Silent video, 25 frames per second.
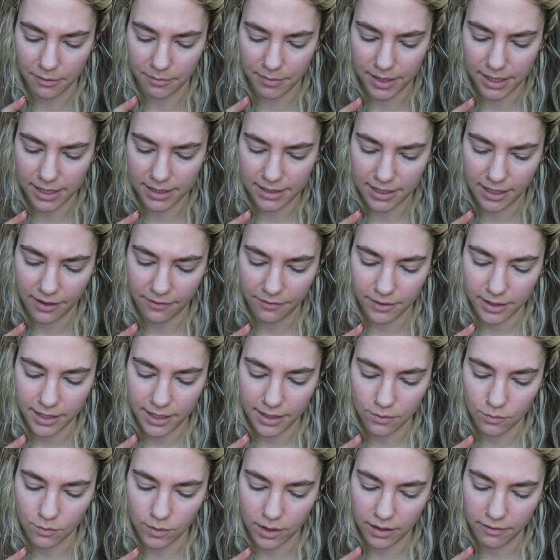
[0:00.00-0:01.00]
but it
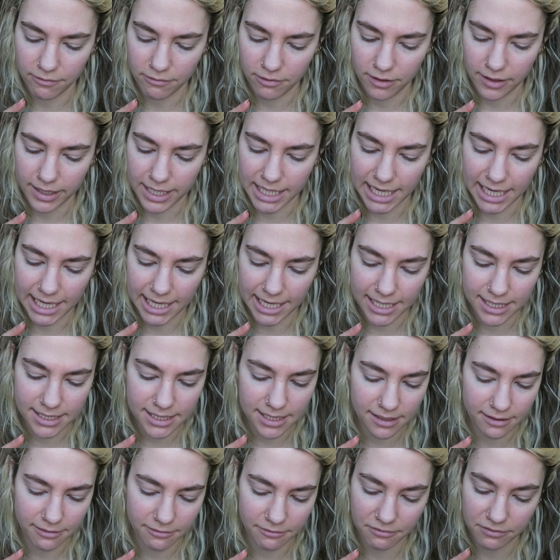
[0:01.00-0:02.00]
definitely, whatever
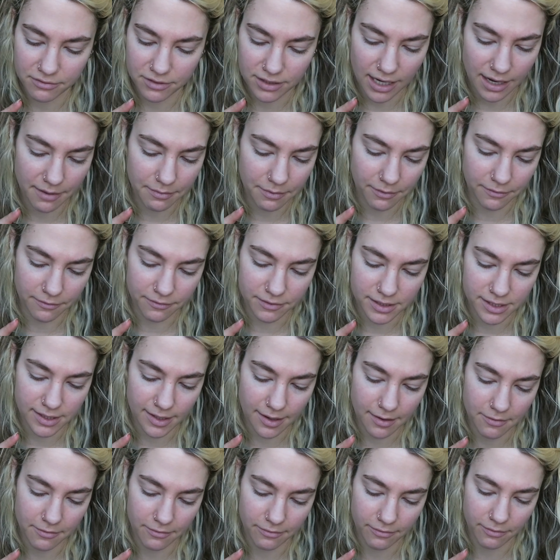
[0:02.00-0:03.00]
adhesive type of
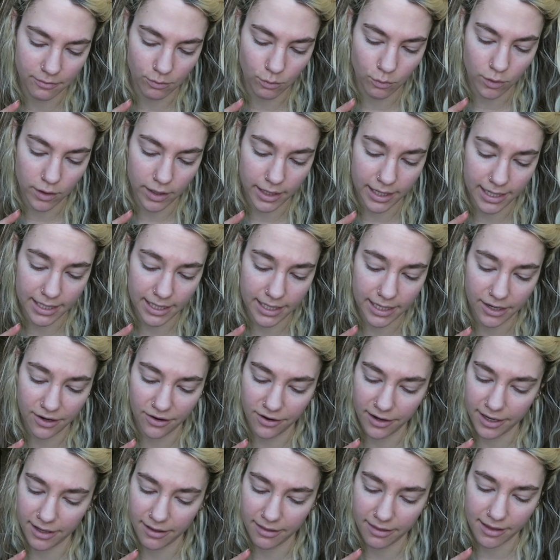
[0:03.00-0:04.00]

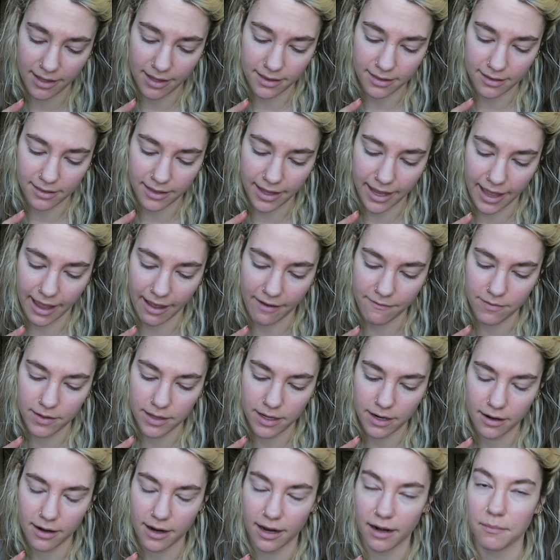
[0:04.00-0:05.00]
self-adhering thing that they have in
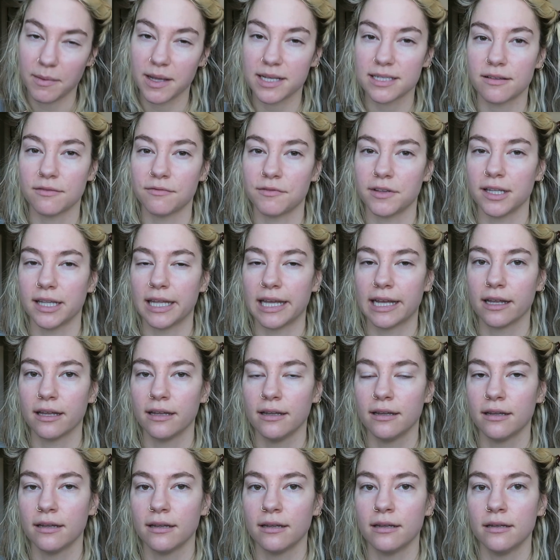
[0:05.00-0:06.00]
there kind of makes it feel like
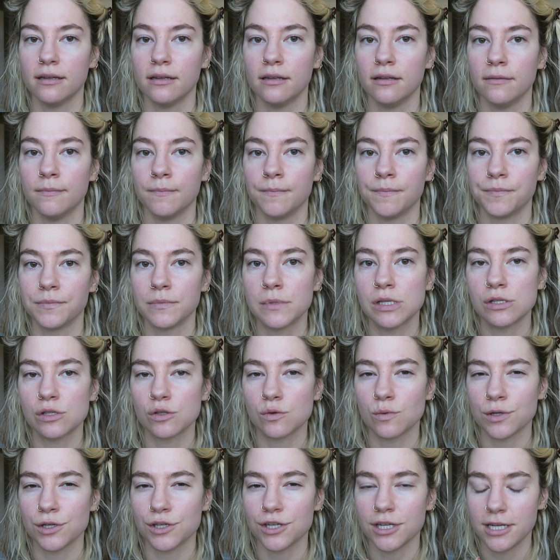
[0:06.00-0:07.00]

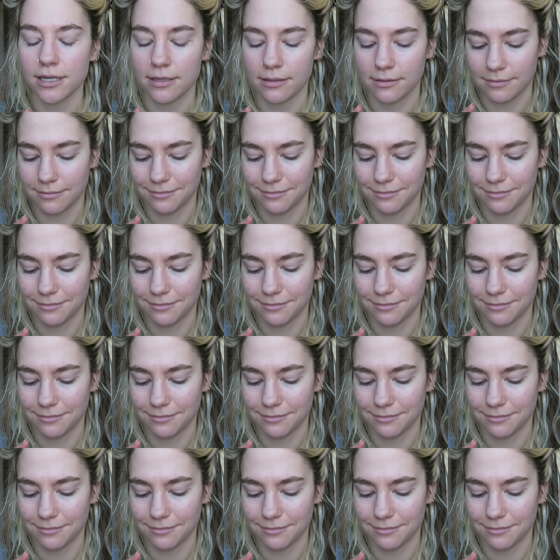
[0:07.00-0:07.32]
squishy.